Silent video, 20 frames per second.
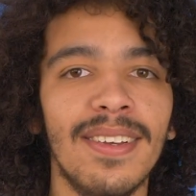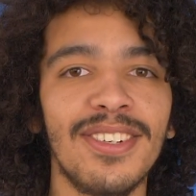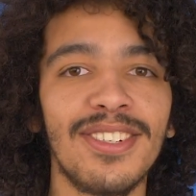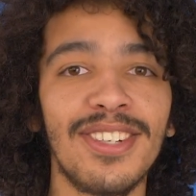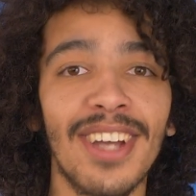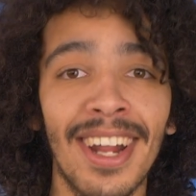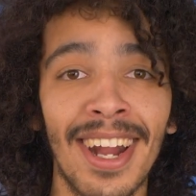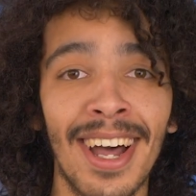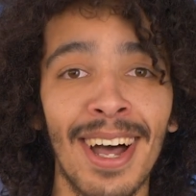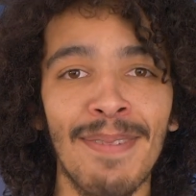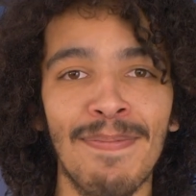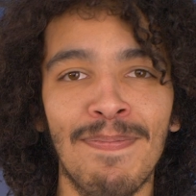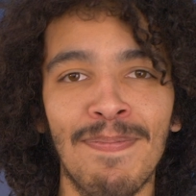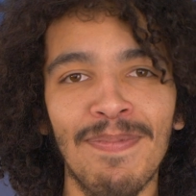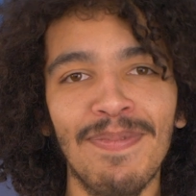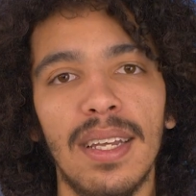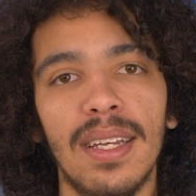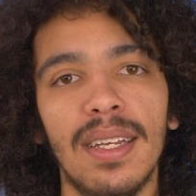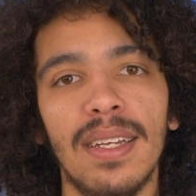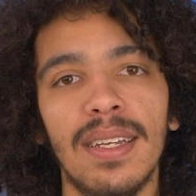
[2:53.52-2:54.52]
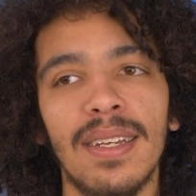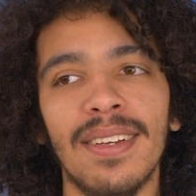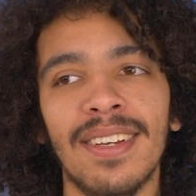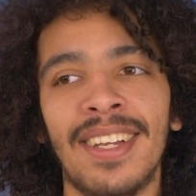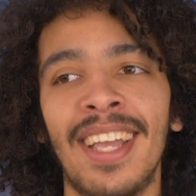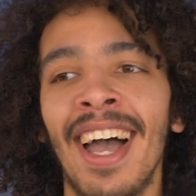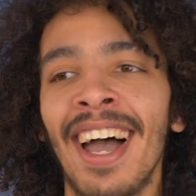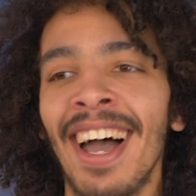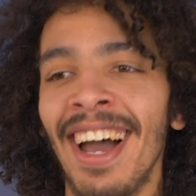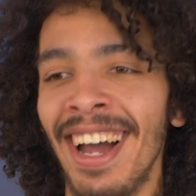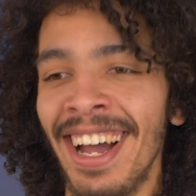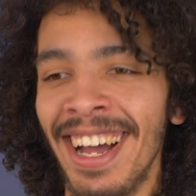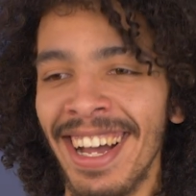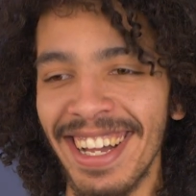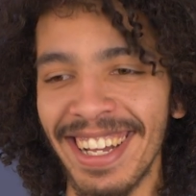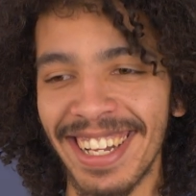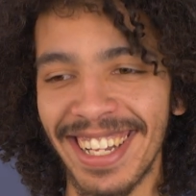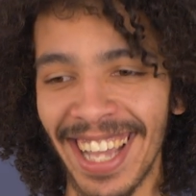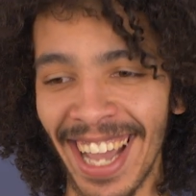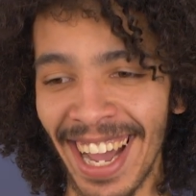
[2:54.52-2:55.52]
Shut up,
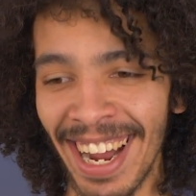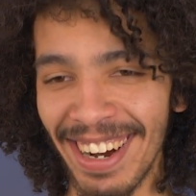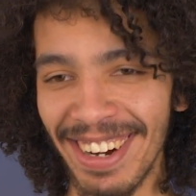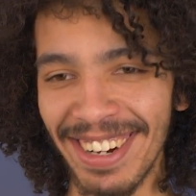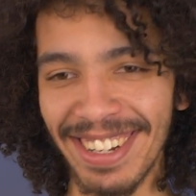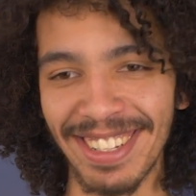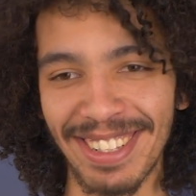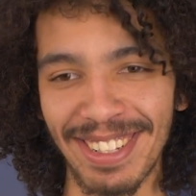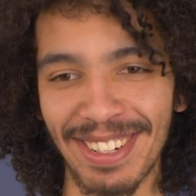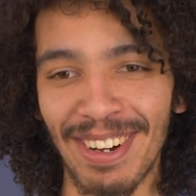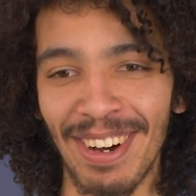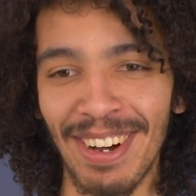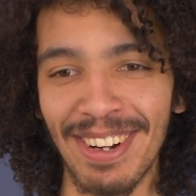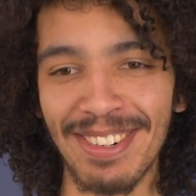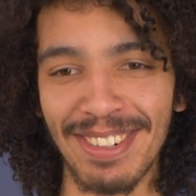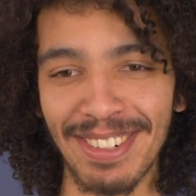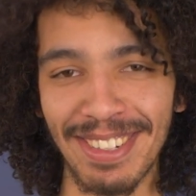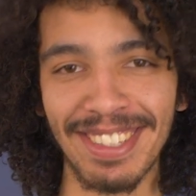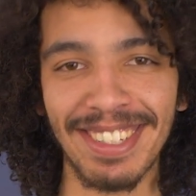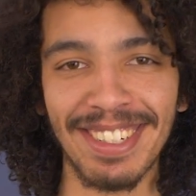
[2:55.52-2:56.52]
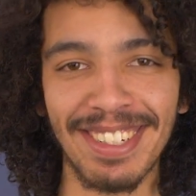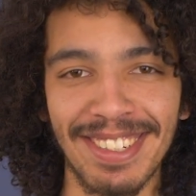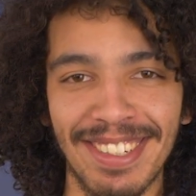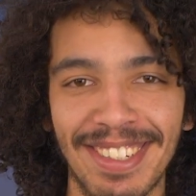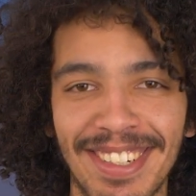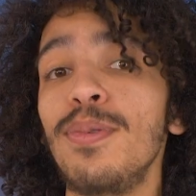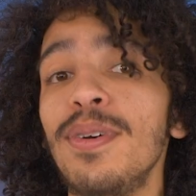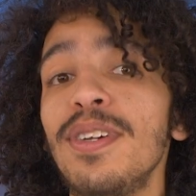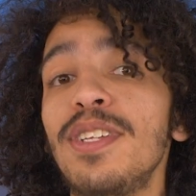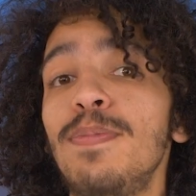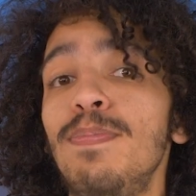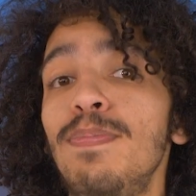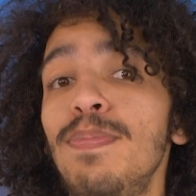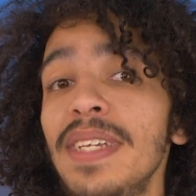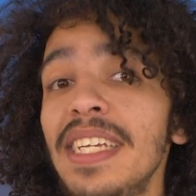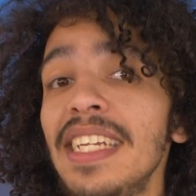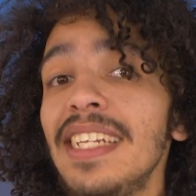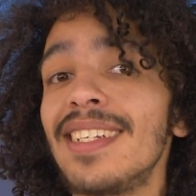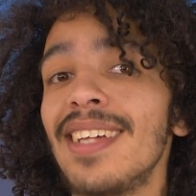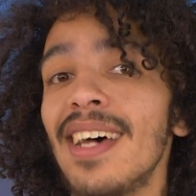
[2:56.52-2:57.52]
Gareth. You can't do this.
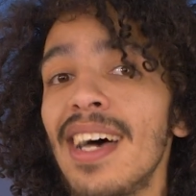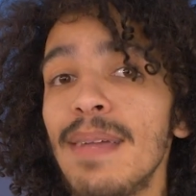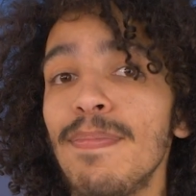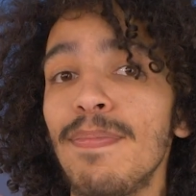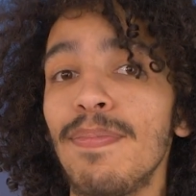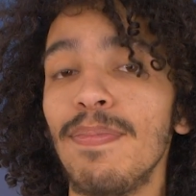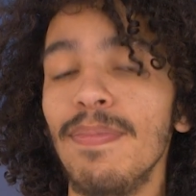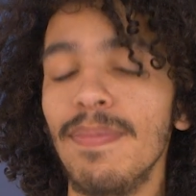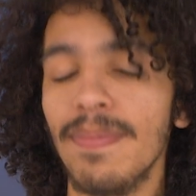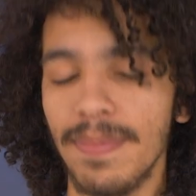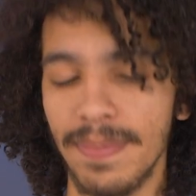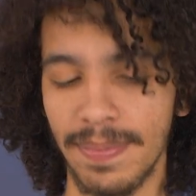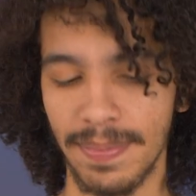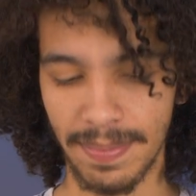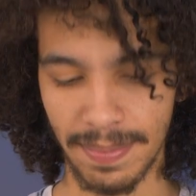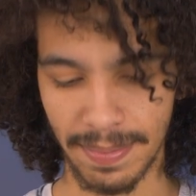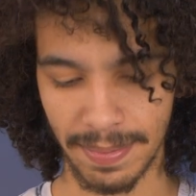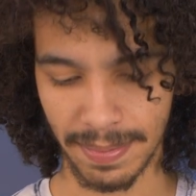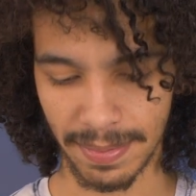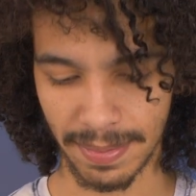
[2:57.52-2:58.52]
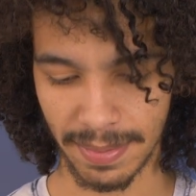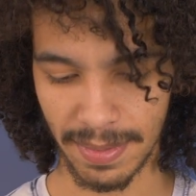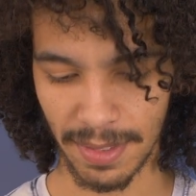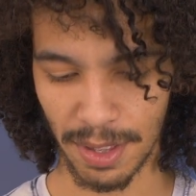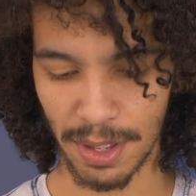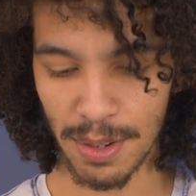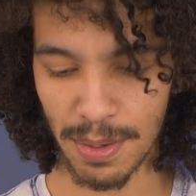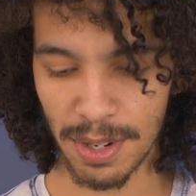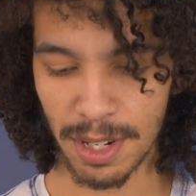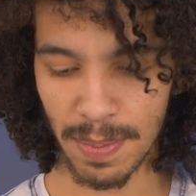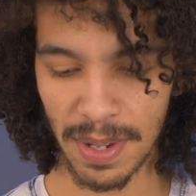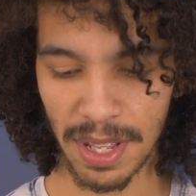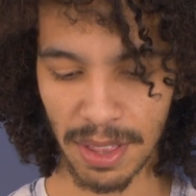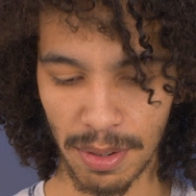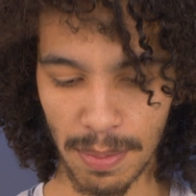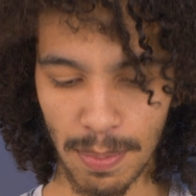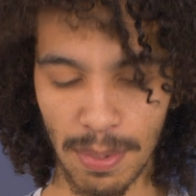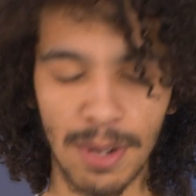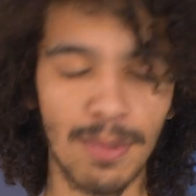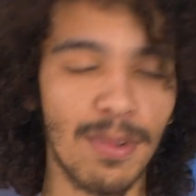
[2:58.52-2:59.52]
USB type. USB
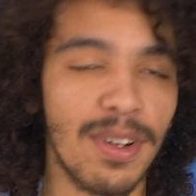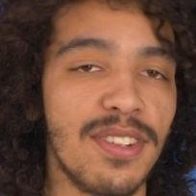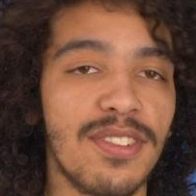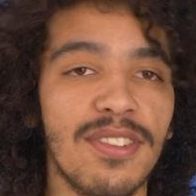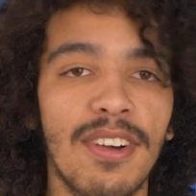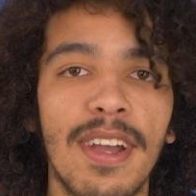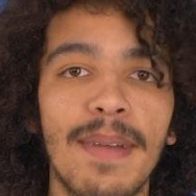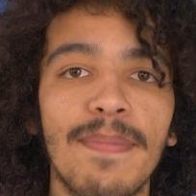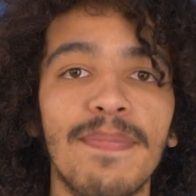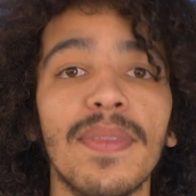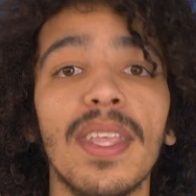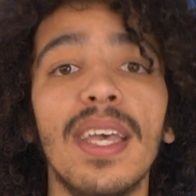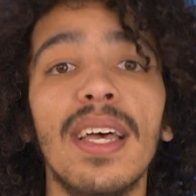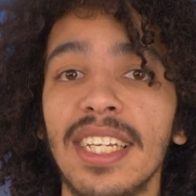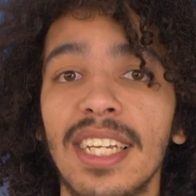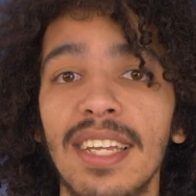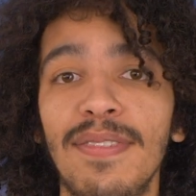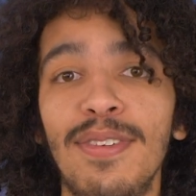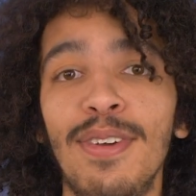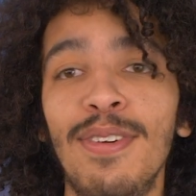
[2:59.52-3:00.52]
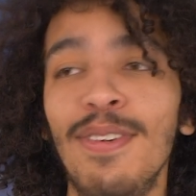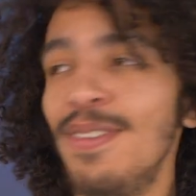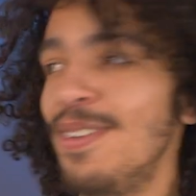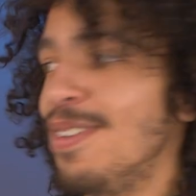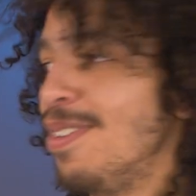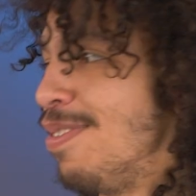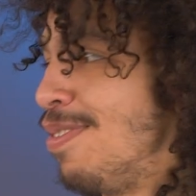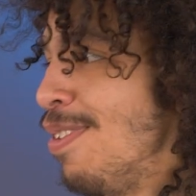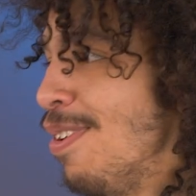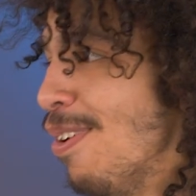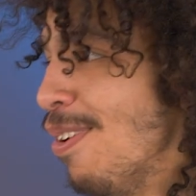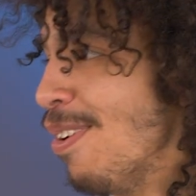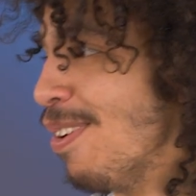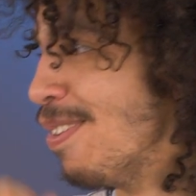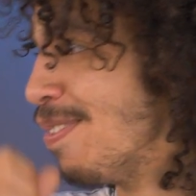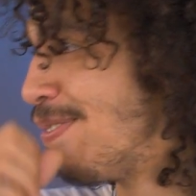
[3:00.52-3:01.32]
3.1. Sorry. They give you.